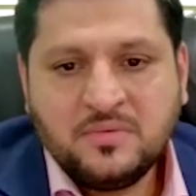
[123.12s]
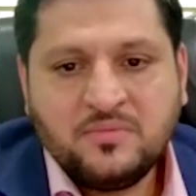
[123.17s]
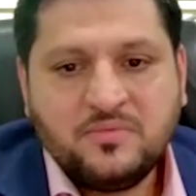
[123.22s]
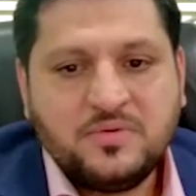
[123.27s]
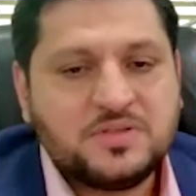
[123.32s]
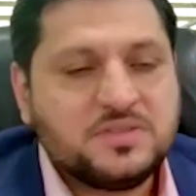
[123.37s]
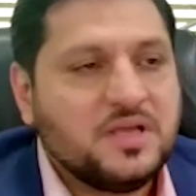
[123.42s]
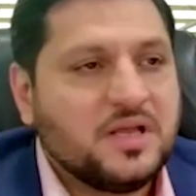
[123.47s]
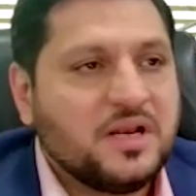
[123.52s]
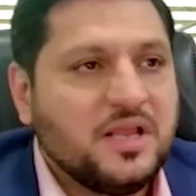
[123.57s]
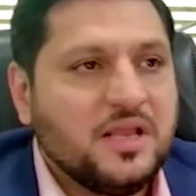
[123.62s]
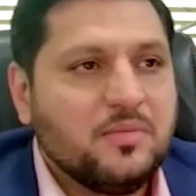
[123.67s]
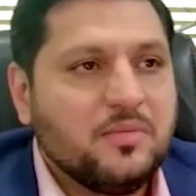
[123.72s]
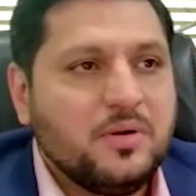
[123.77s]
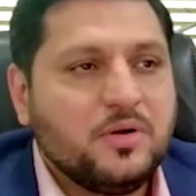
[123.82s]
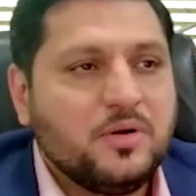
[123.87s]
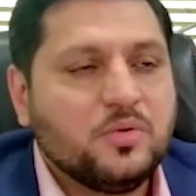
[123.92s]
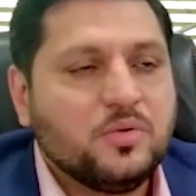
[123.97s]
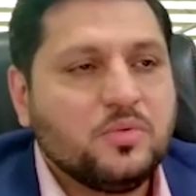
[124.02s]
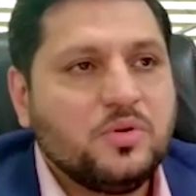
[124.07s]
which they're
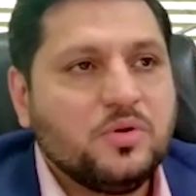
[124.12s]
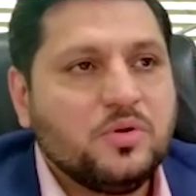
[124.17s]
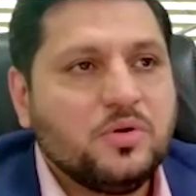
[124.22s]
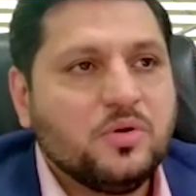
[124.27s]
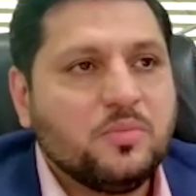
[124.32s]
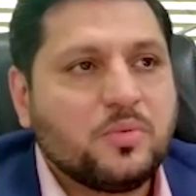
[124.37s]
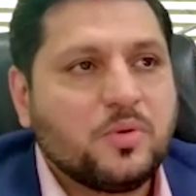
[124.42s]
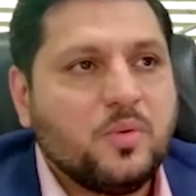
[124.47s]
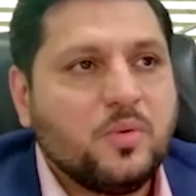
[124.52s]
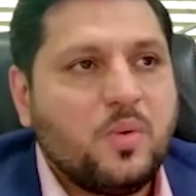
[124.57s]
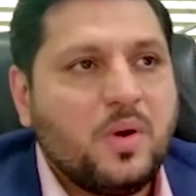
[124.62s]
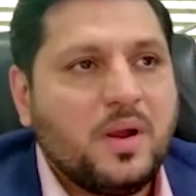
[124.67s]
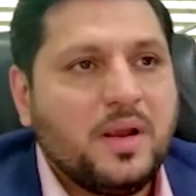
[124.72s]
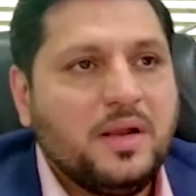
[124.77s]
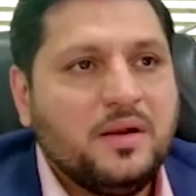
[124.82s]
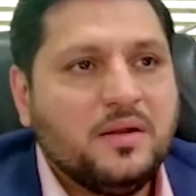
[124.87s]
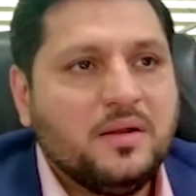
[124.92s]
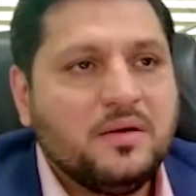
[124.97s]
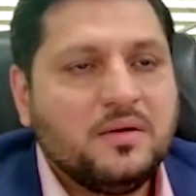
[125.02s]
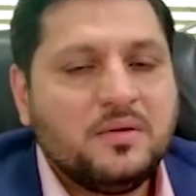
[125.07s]
able to
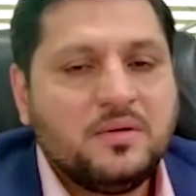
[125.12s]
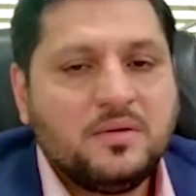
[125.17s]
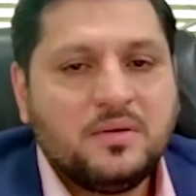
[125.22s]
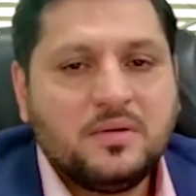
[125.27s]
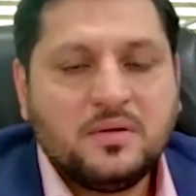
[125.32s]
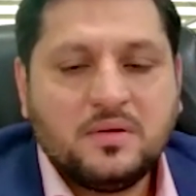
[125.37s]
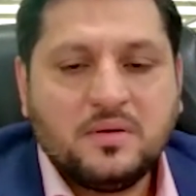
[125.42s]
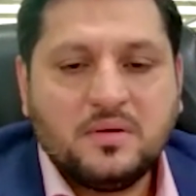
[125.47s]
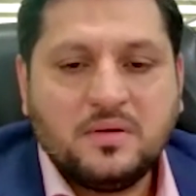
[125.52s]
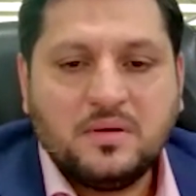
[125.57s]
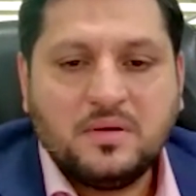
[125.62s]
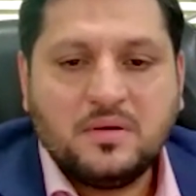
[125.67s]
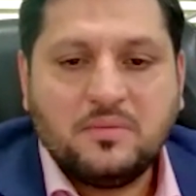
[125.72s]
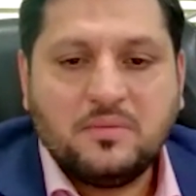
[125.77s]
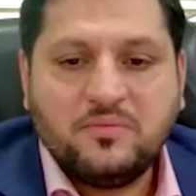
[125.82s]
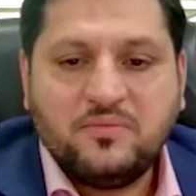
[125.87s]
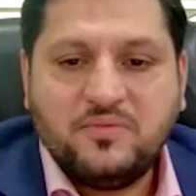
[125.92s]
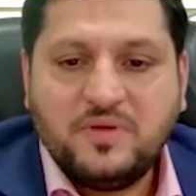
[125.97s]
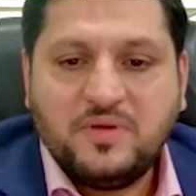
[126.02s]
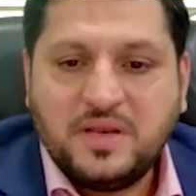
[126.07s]
provide
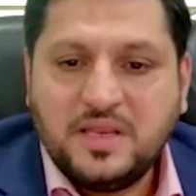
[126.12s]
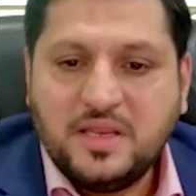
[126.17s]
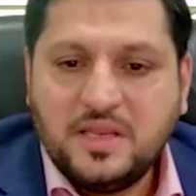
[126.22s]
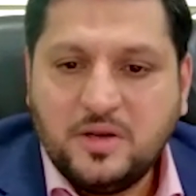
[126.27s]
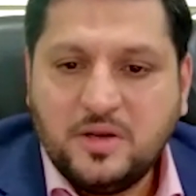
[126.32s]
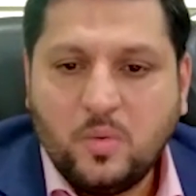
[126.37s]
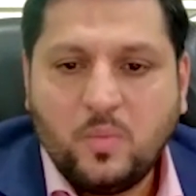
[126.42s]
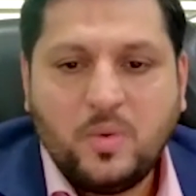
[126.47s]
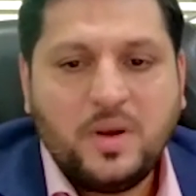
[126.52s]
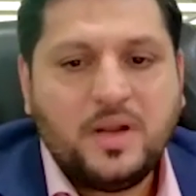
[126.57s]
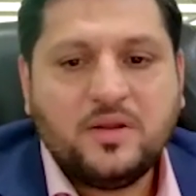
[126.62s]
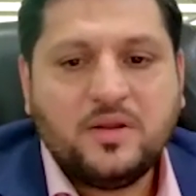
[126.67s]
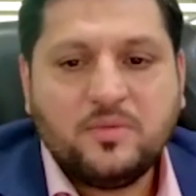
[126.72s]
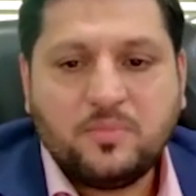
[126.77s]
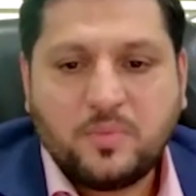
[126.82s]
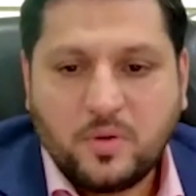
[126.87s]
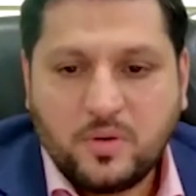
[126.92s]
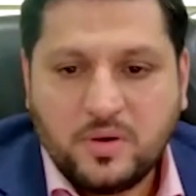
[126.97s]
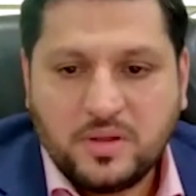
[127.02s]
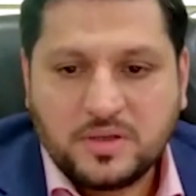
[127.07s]
very innovative
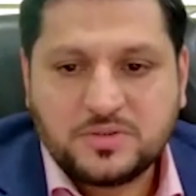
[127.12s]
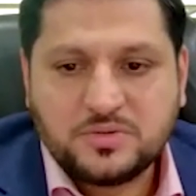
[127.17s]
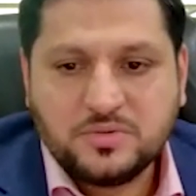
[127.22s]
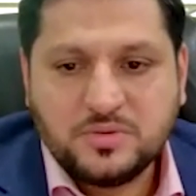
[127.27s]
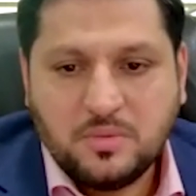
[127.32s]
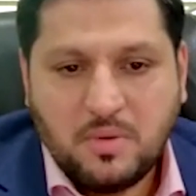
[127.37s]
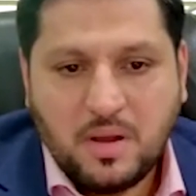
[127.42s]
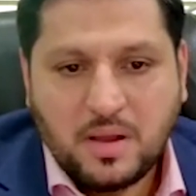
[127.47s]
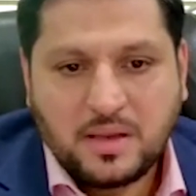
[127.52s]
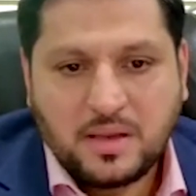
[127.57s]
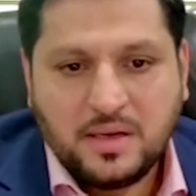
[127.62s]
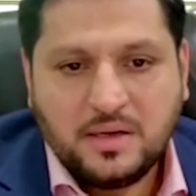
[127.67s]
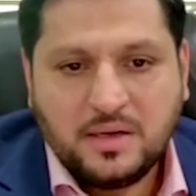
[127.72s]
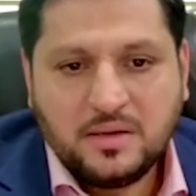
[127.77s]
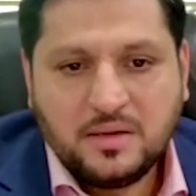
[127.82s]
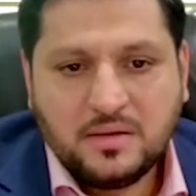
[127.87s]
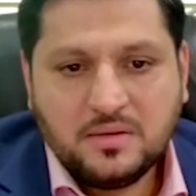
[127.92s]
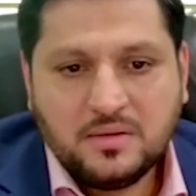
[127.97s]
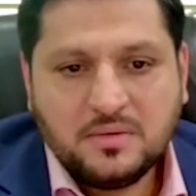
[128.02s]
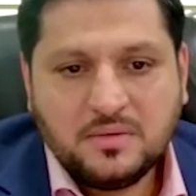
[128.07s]
products to the market.